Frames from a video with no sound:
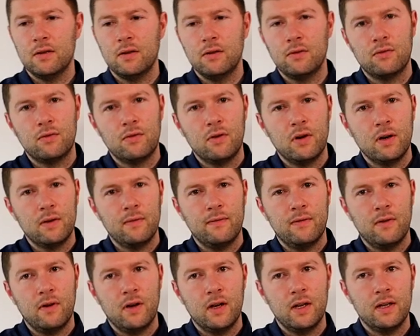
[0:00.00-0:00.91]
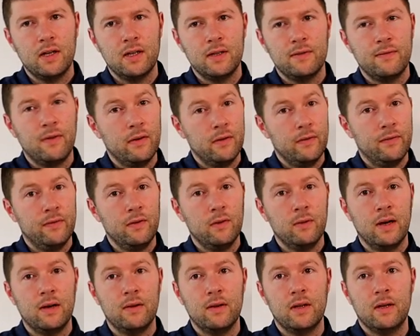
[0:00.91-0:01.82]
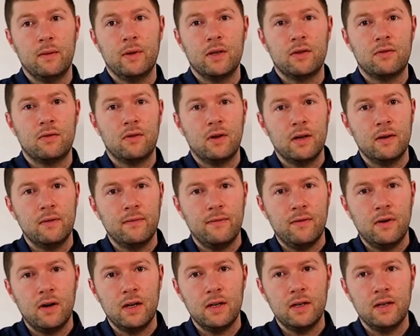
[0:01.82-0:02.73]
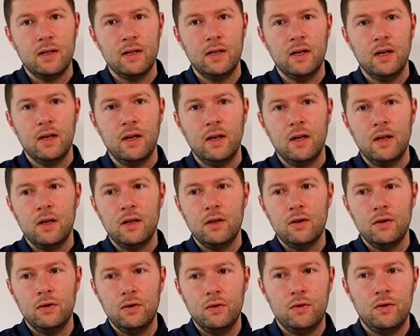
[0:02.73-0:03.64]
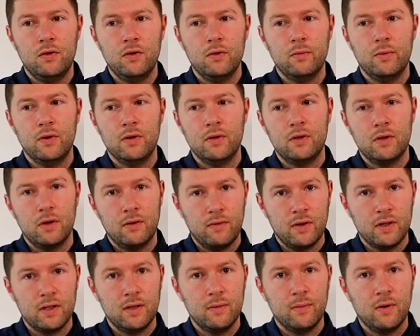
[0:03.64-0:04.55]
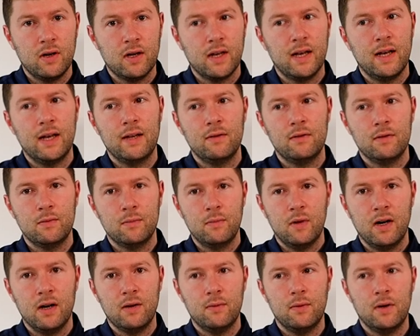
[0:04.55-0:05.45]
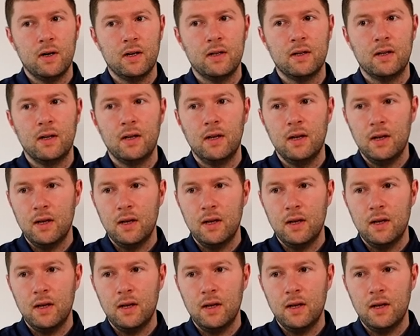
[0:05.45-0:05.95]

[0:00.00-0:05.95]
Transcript: So try and find, there's very few out there, but try and find the YouTubers, so Rustic Barn Candles, my one,